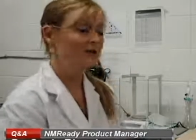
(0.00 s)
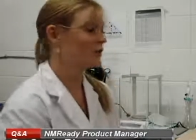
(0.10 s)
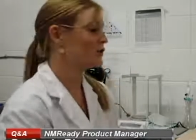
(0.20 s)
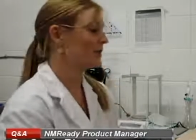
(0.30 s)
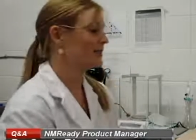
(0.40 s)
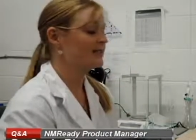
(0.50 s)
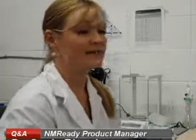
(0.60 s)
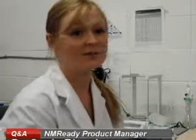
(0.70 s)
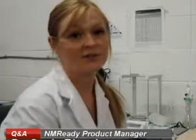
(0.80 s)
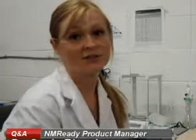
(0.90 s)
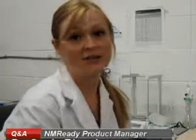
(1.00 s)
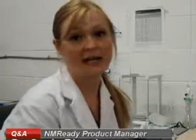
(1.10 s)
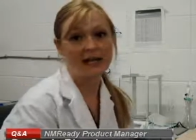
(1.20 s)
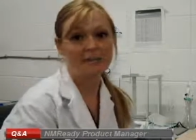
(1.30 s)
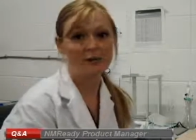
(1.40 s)
So to address these concerns
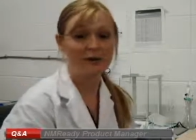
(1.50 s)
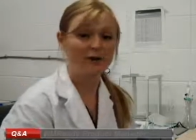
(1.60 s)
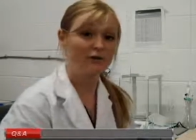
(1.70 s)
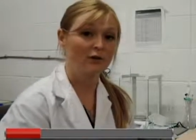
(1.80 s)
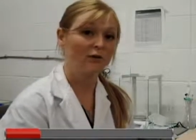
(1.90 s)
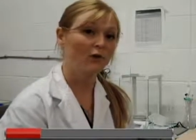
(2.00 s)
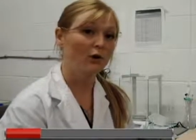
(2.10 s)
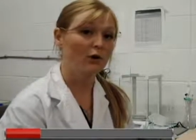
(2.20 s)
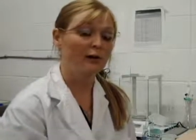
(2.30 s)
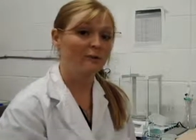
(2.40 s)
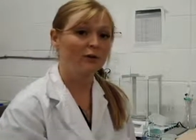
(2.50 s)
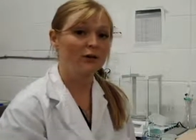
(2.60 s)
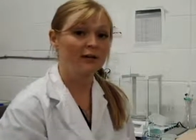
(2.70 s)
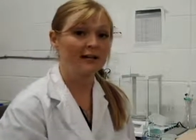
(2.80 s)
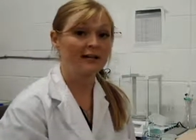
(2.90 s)
today, I'm going to run 4 quick
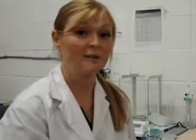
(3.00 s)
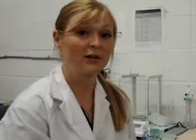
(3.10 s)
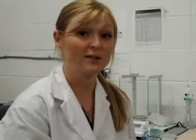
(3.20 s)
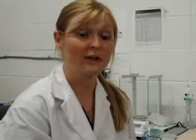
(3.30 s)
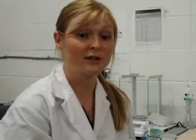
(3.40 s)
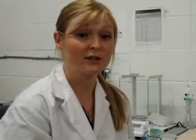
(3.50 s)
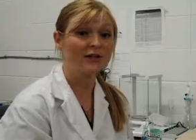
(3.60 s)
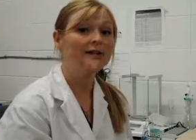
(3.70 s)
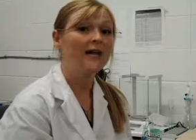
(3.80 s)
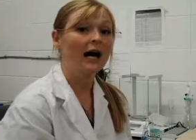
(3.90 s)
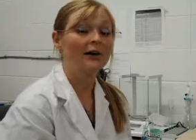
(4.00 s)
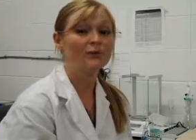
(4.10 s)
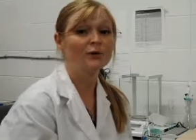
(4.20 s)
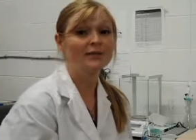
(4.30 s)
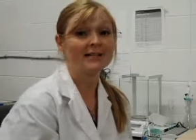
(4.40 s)
proton NMR spectra,
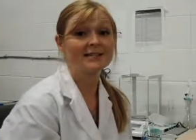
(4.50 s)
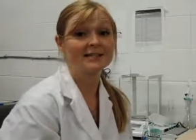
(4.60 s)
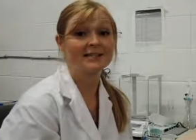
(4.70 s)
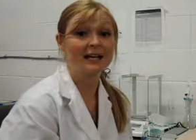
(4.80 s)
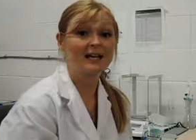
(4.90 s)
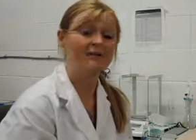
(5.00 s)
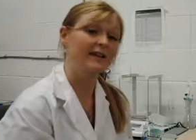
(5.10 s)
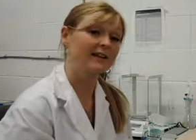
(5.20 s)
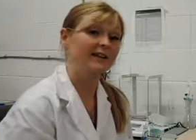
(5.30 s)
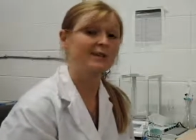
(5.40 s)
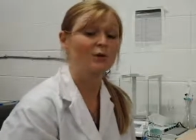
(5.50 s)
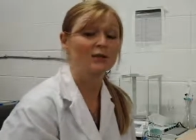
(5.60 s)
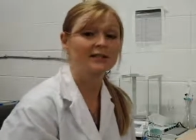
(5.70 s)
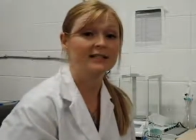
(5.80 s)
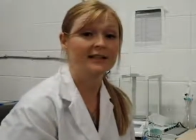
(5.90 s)
process, save, and then
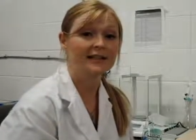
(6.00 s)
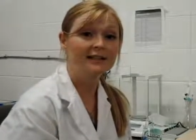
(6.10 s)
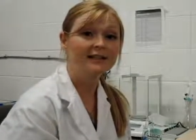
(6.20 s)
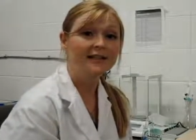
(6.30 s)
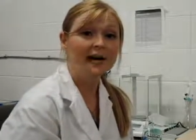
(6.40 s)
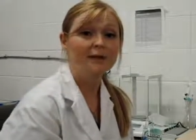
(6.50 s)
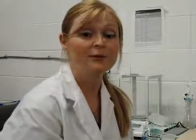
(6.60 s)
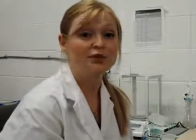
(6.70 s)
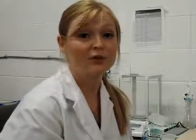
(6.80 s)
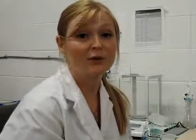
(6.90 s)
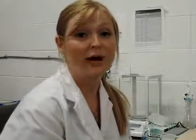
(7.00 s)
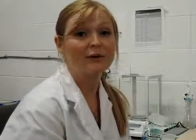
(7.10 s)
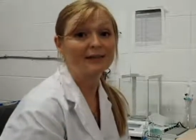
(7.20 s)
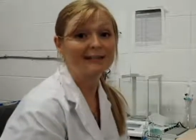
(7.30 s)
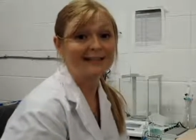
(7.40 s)
export the data to show you
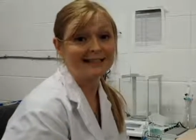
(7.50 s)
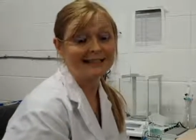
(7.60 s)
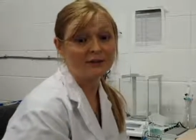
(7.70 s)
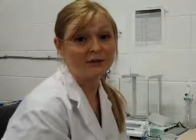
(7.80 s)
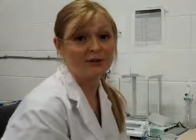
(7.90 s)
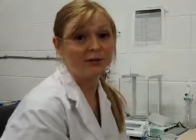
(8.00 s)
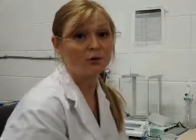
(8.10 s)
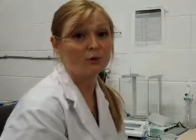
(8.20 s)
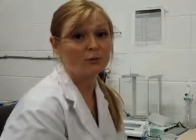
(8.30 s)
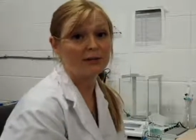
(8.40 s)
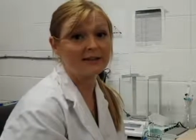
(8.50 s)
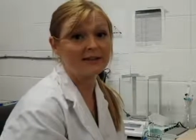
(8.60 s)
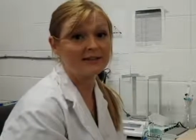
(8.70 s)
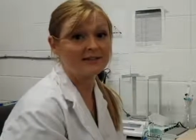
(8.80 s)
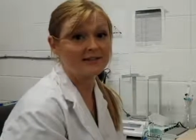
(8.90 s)
how easily you can incorporate
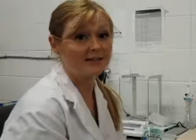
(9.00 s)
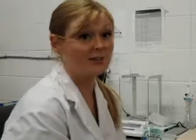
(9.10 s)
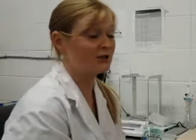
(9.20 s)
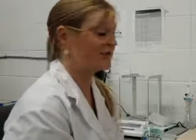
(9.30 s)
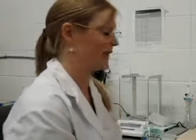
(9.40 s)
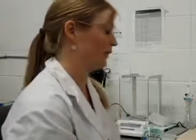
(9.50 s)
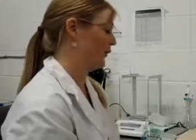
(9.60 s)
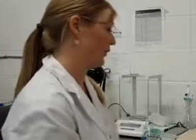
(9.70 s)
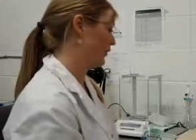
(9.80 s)
this into your daily